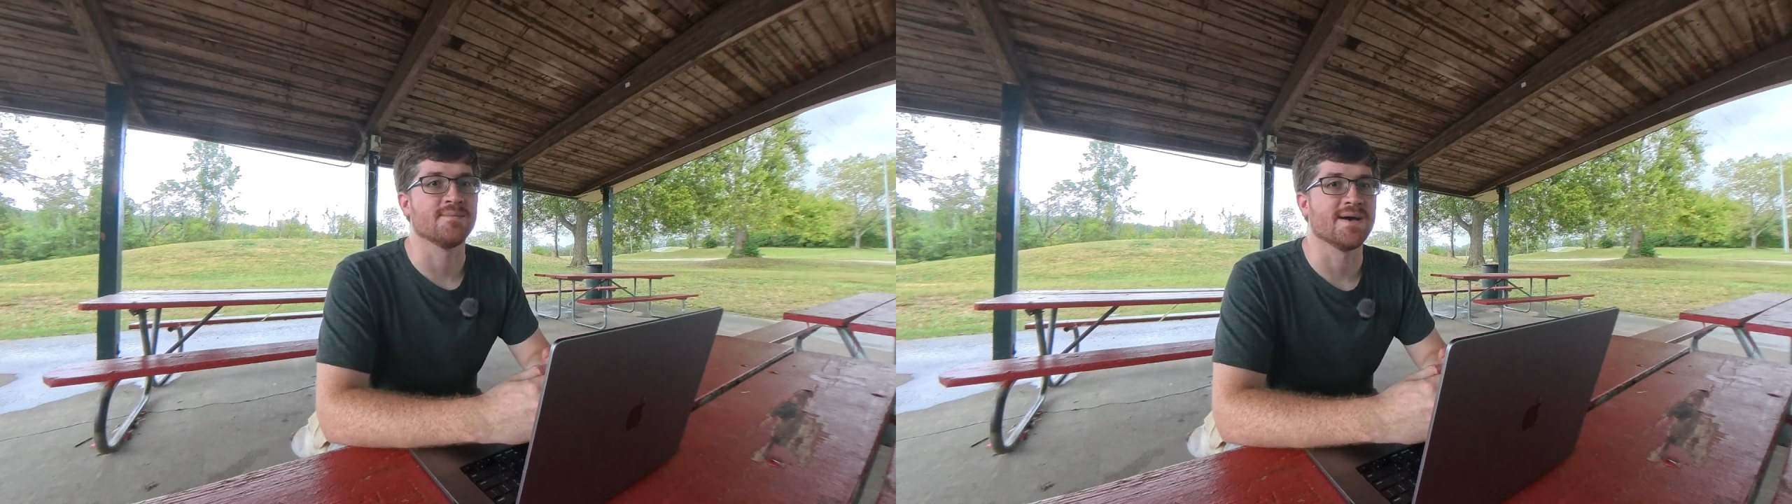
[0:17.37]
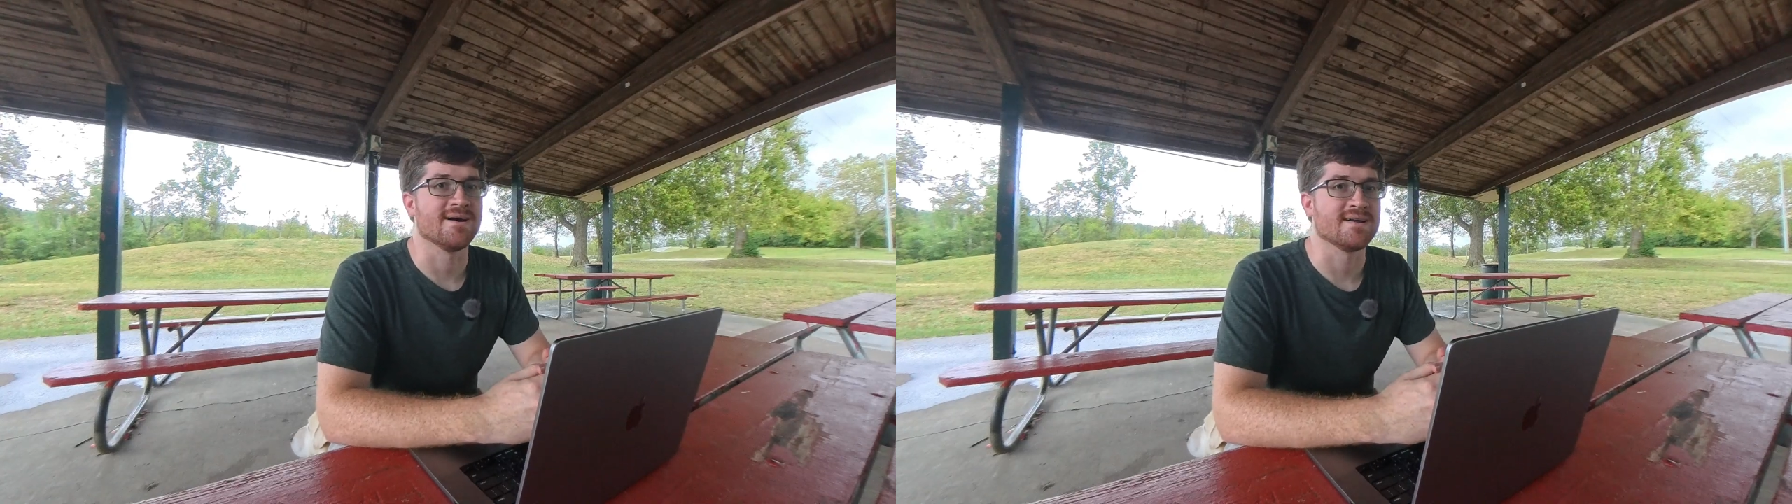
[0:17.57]

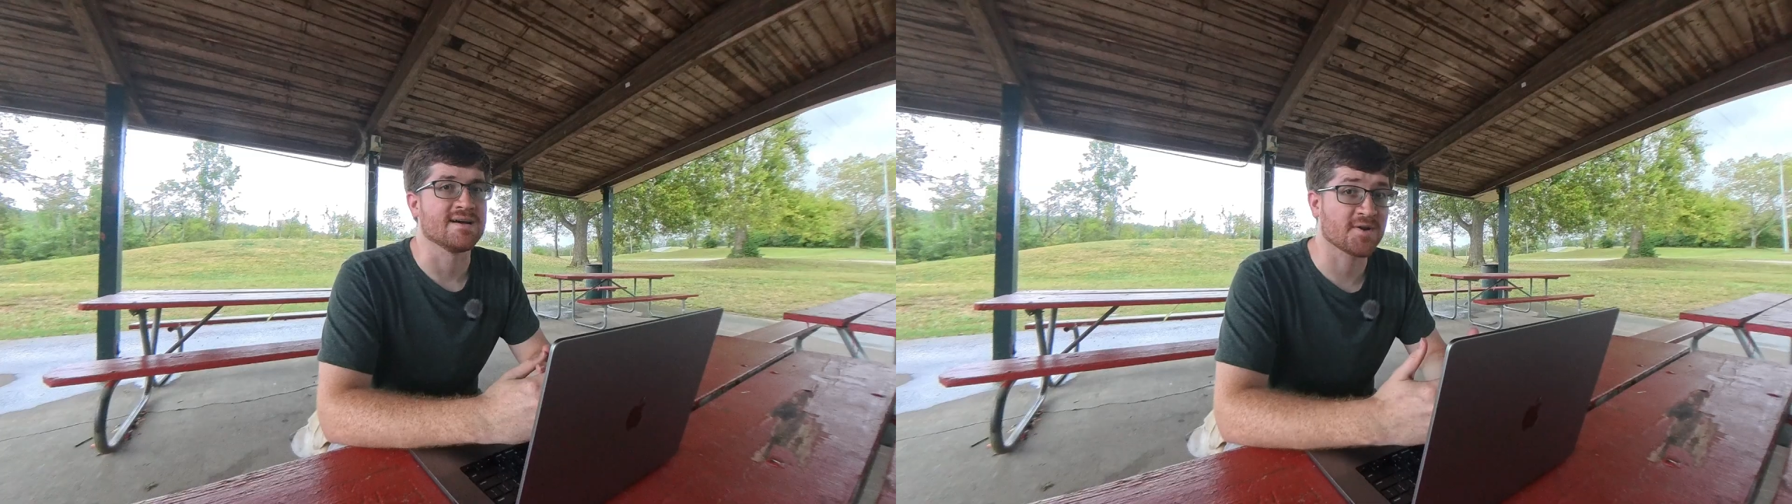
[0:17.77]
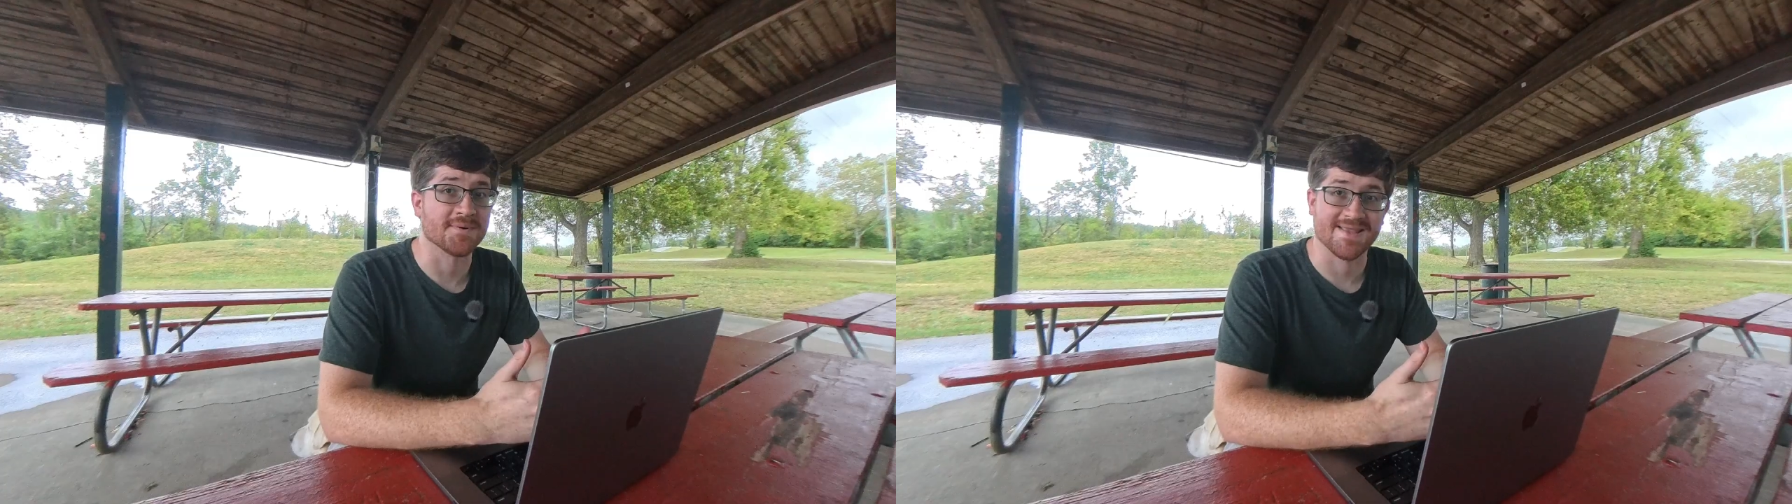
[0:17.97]

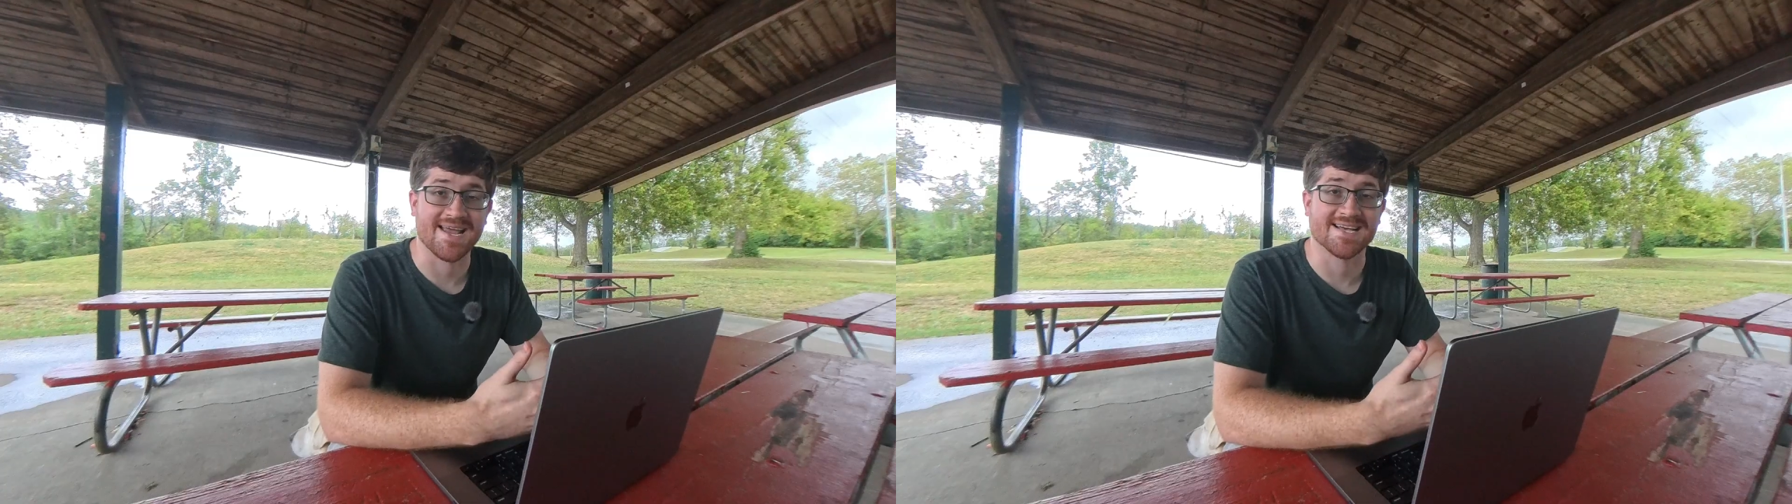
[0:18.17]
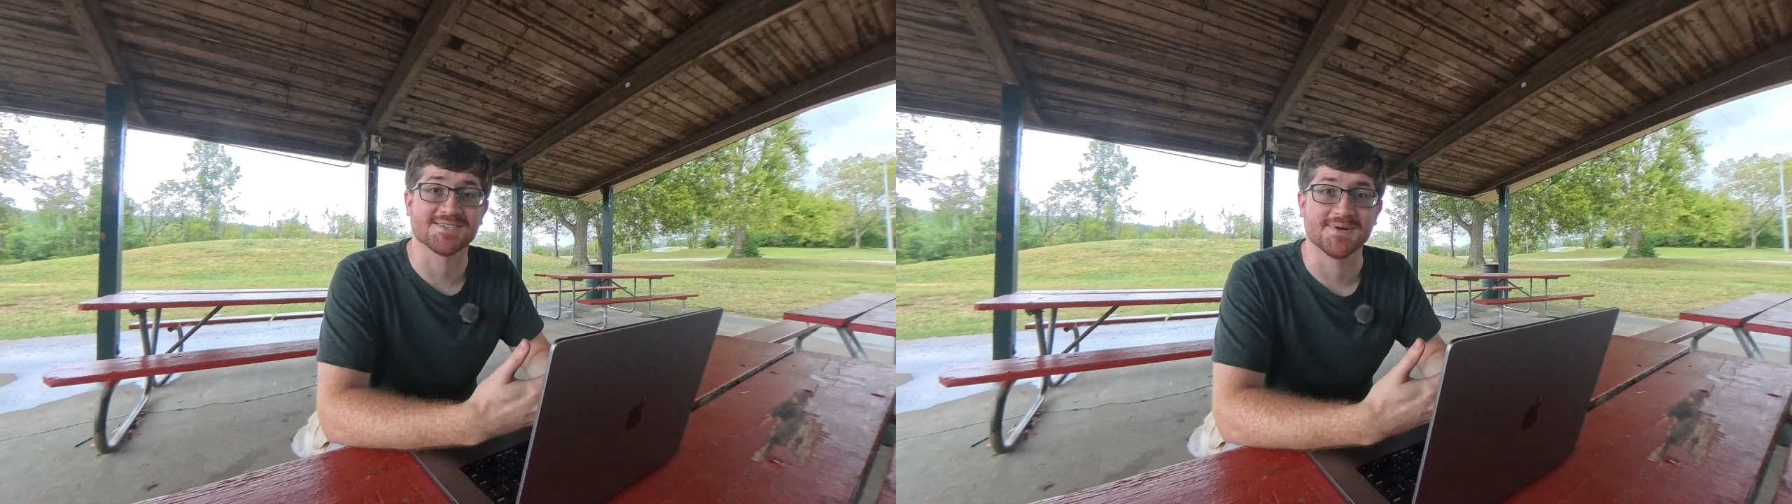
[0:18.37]
about
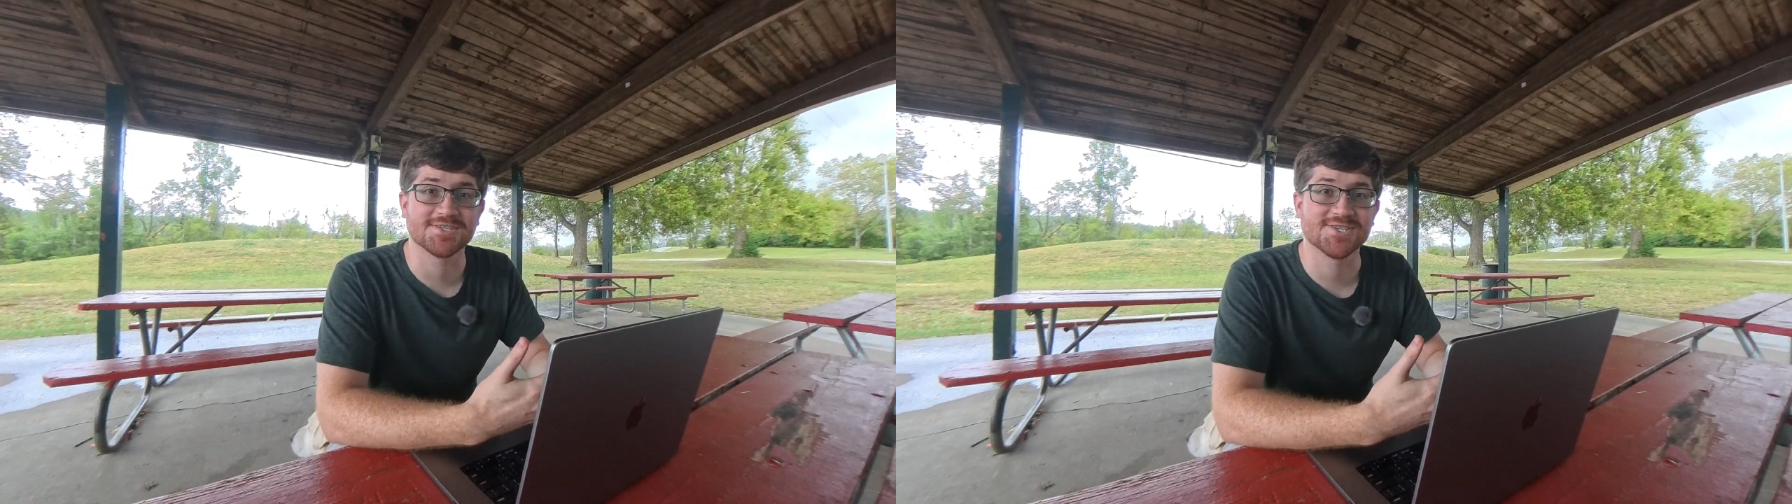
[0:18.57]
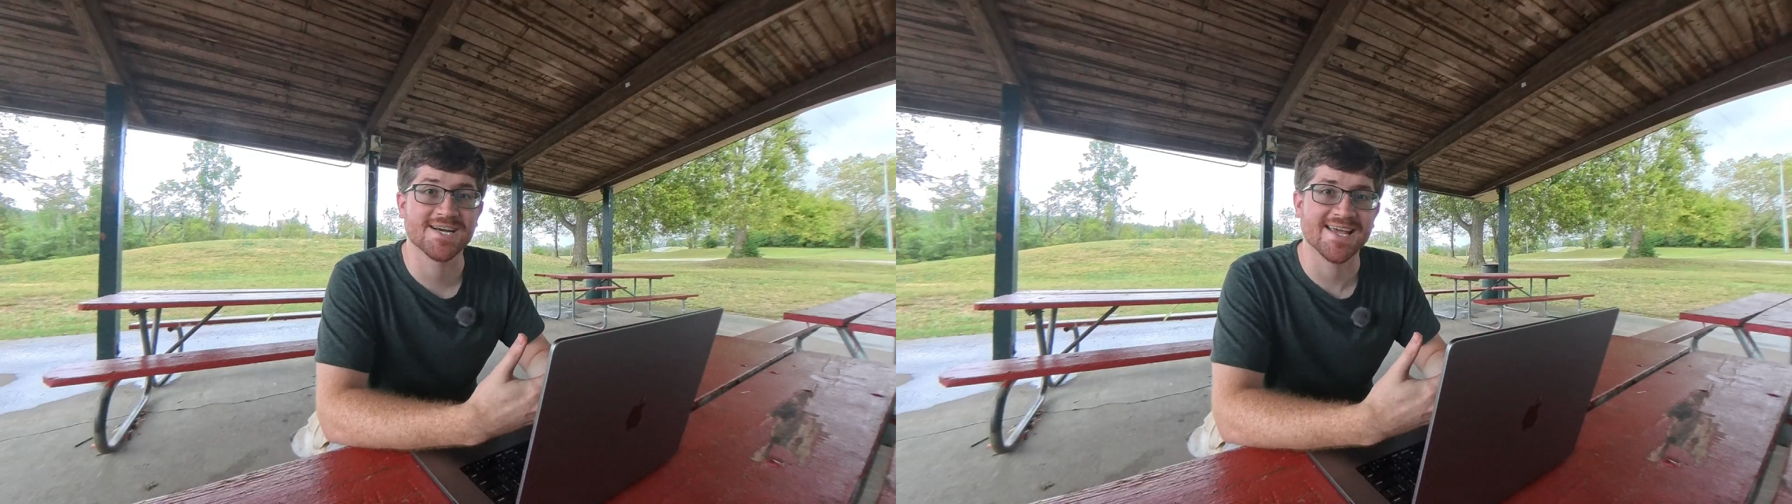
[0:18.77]
frequently asked
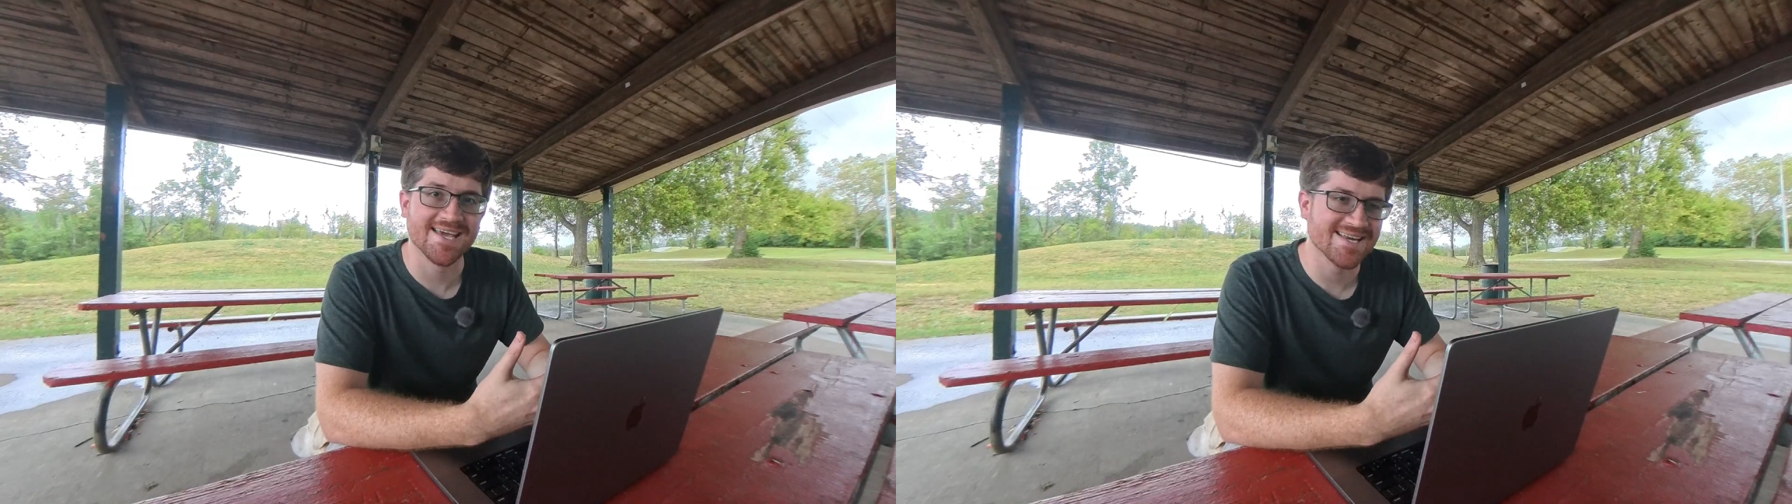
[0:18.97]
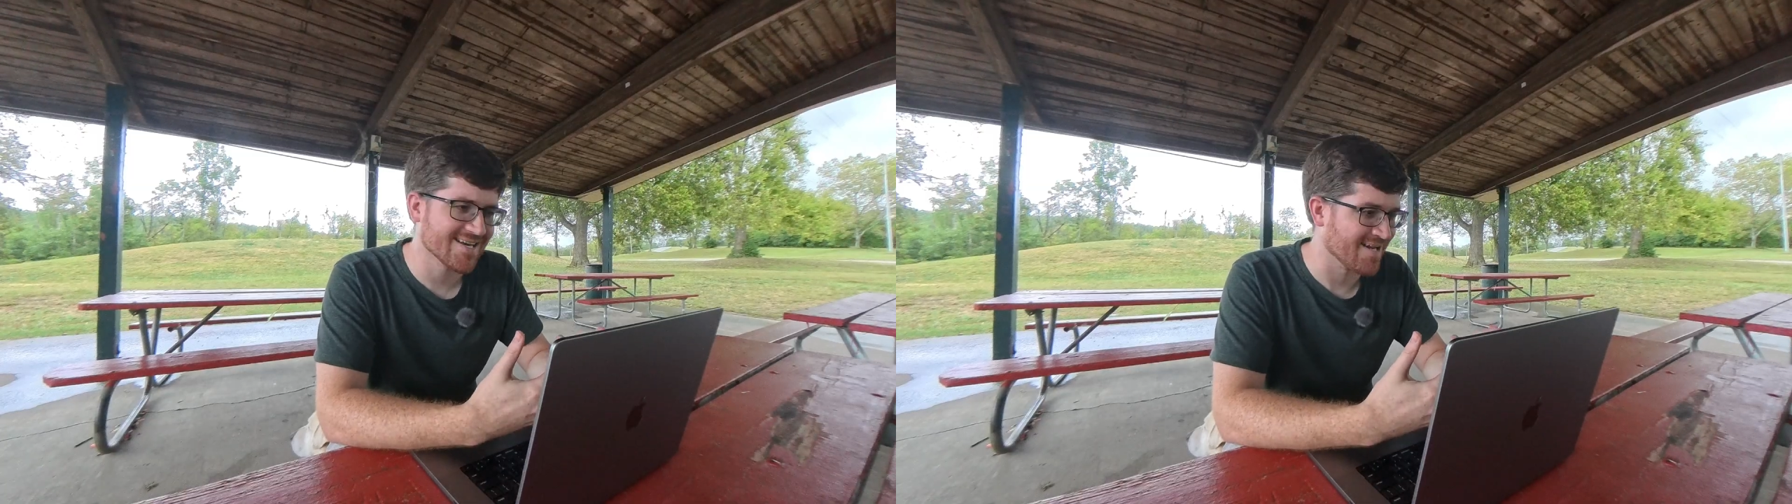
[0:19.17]
question I
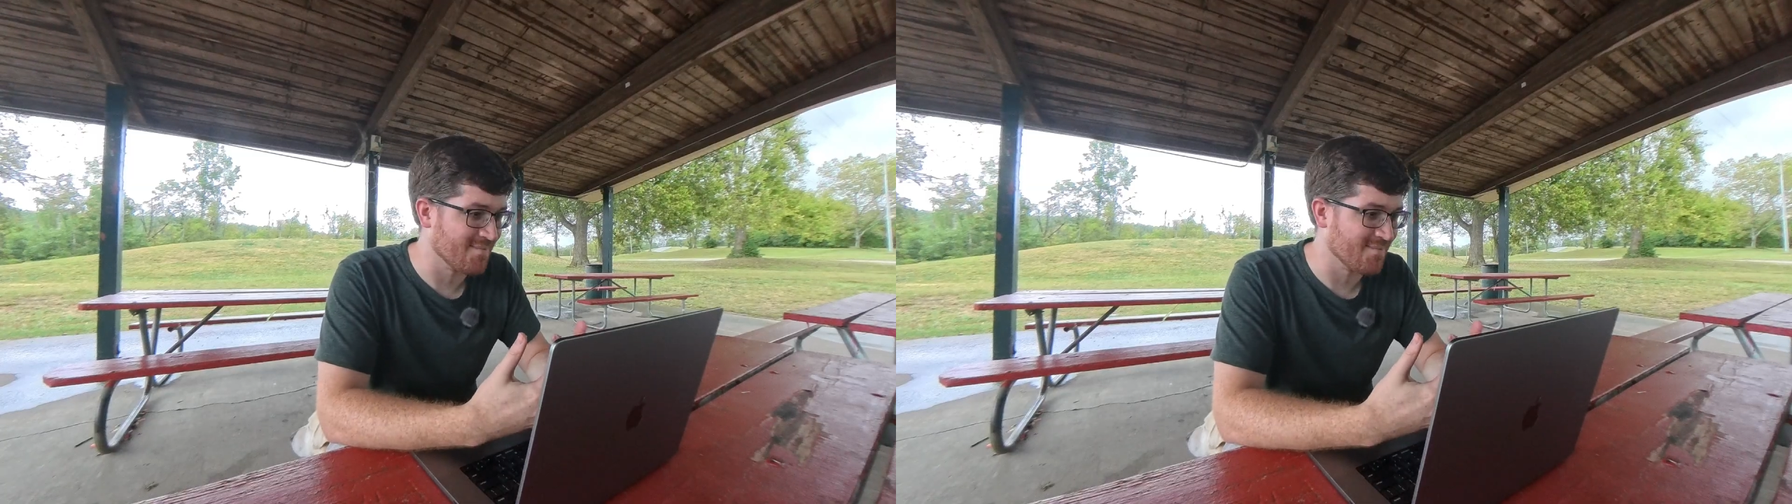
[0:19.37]
get